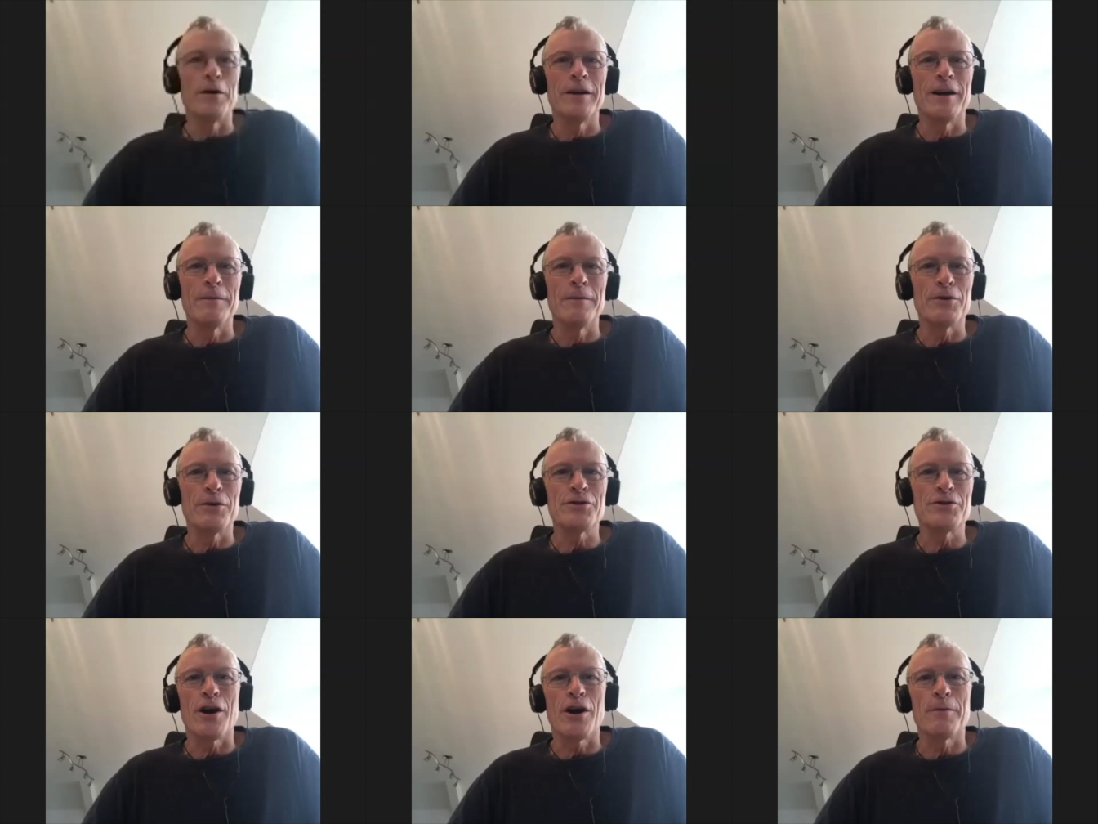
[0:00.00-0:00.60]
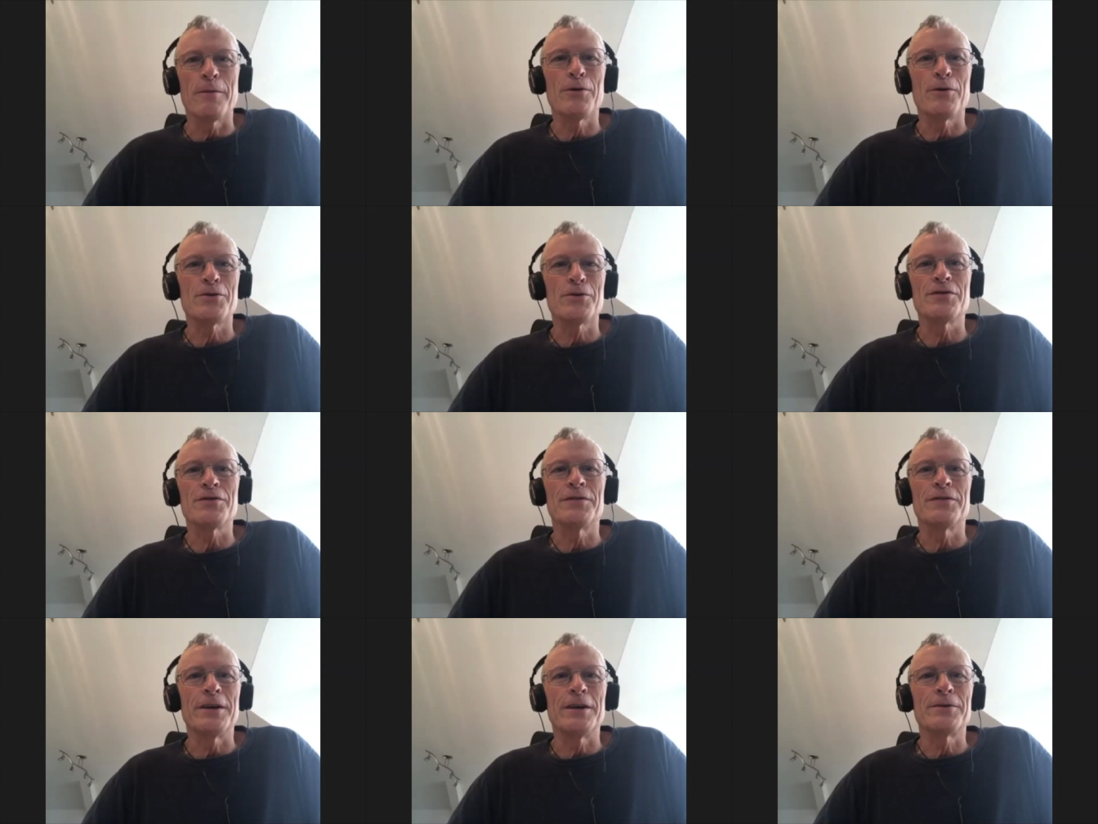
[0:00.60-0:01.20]
I'm the
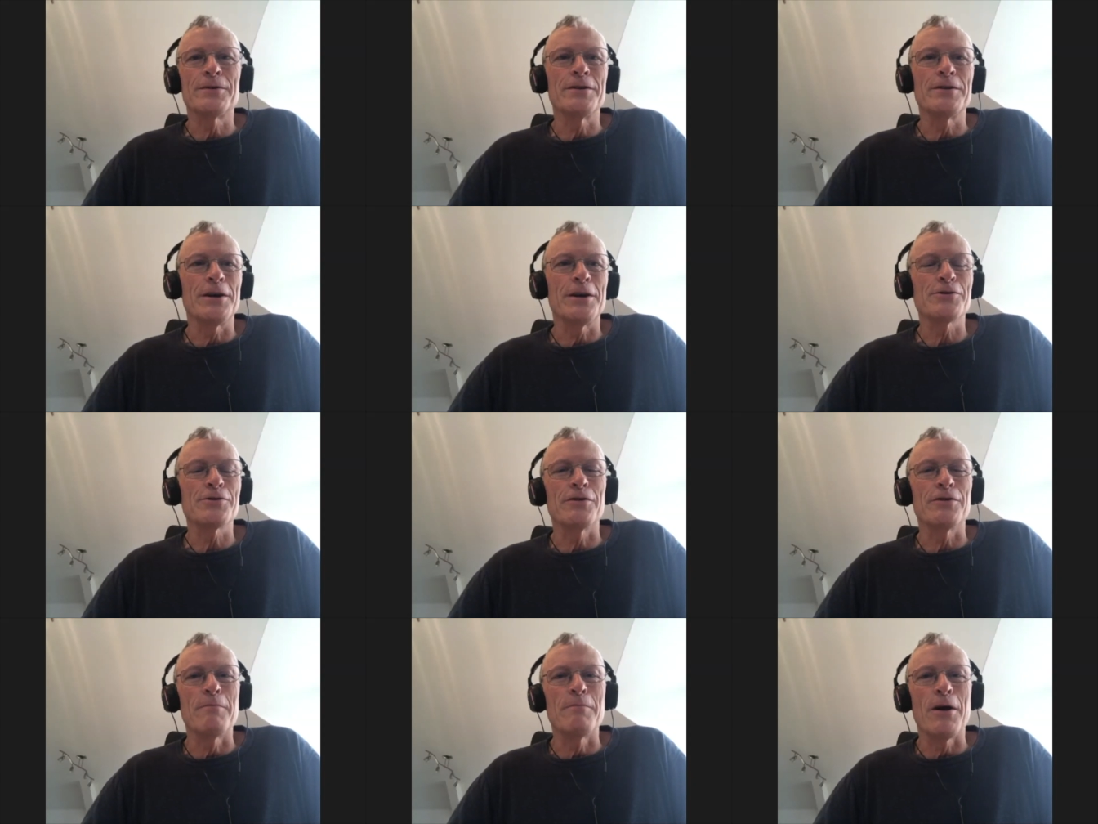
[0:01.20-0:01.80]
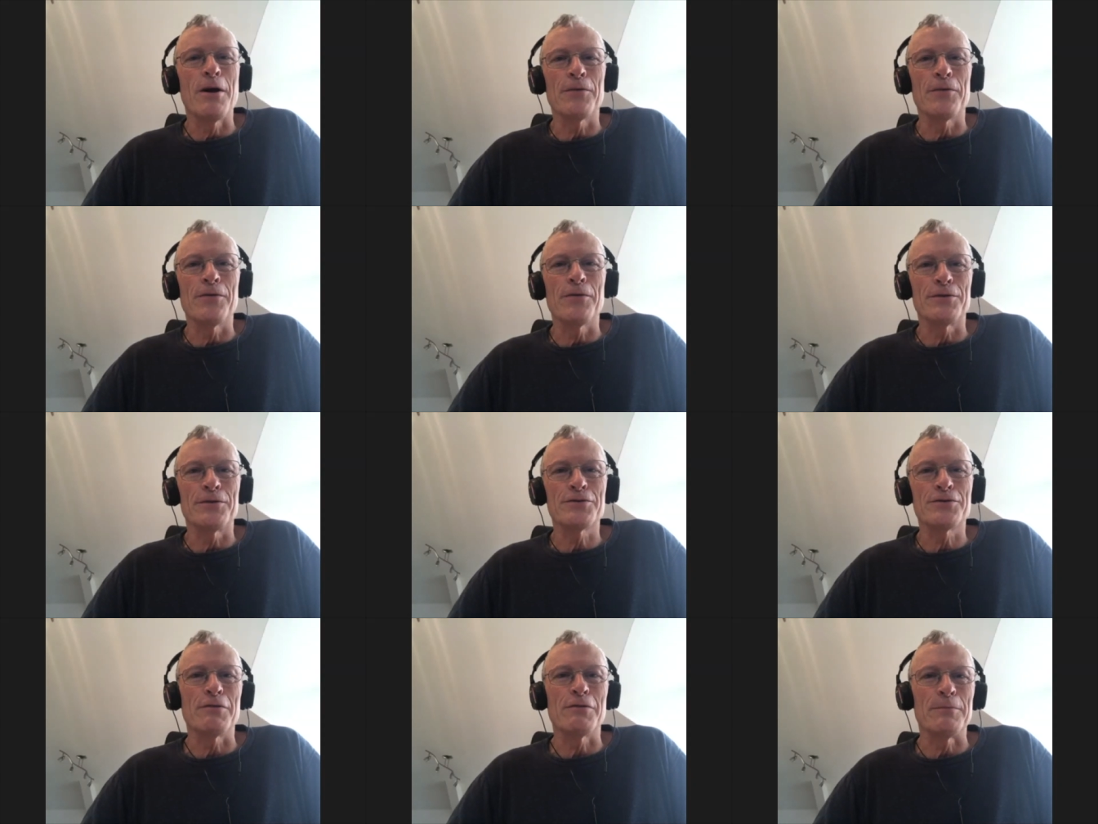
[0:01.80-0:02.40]
chairperson of the International
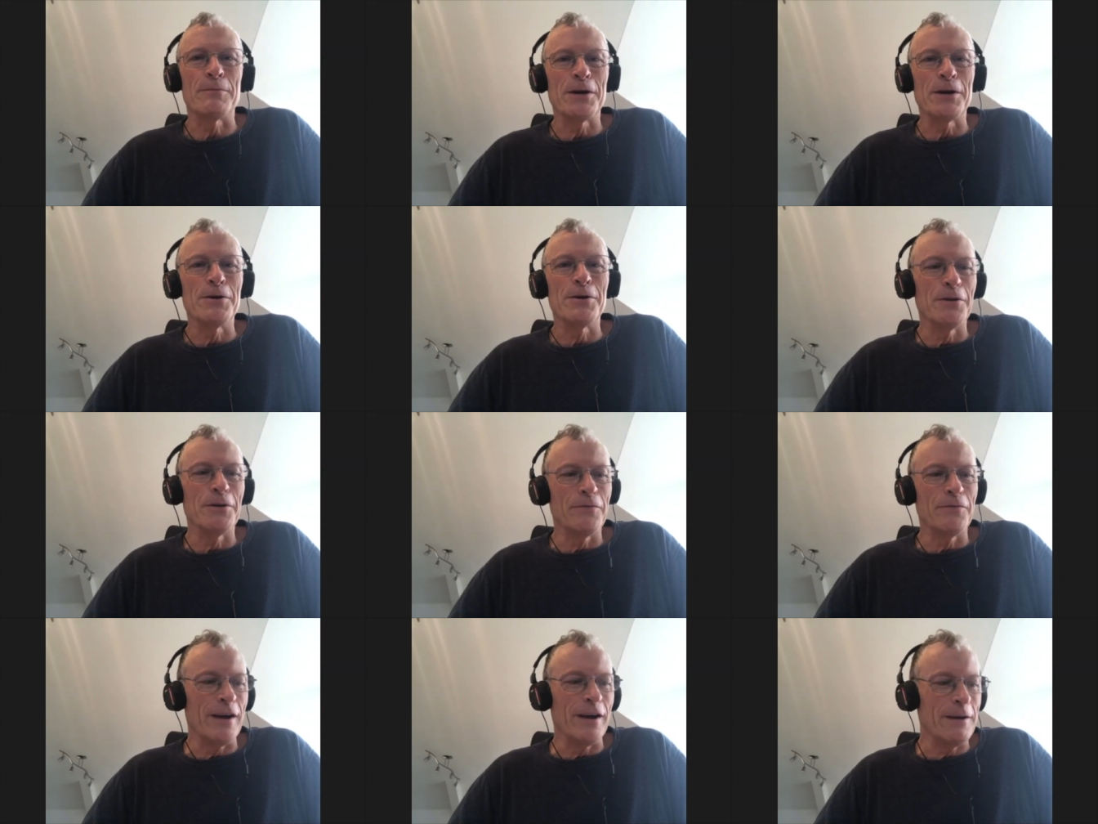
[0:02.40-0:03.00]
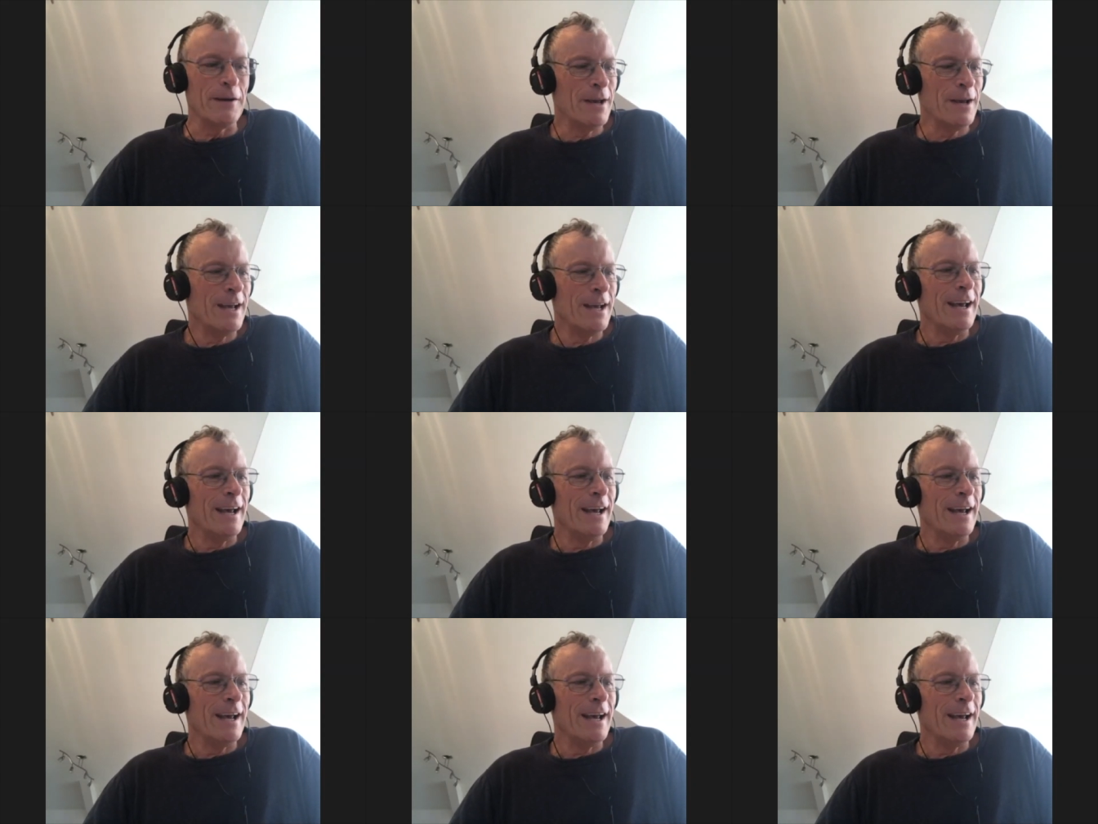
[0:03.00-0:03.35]
Marathon Swimming Hall of Fame,